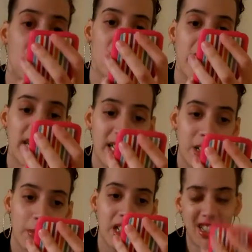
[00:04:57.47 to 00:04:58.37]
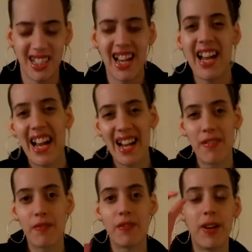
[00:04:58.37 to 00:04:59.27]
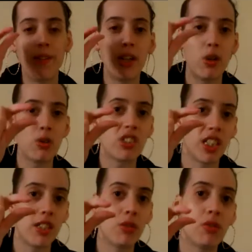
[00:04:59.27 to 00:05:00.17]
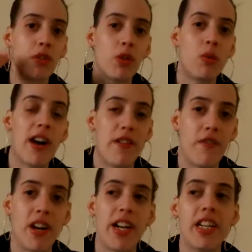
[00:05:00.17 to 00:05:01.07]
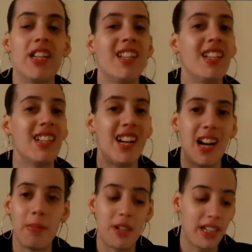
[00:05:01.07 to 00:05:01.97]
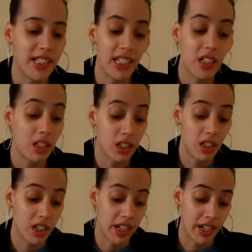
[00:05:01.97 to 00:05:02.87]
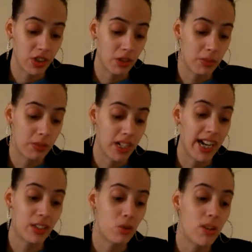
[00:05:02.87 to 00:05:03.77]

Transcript: Right now, because I have very low signal for the Wi-Fi, I'm not getting a good connection, but I do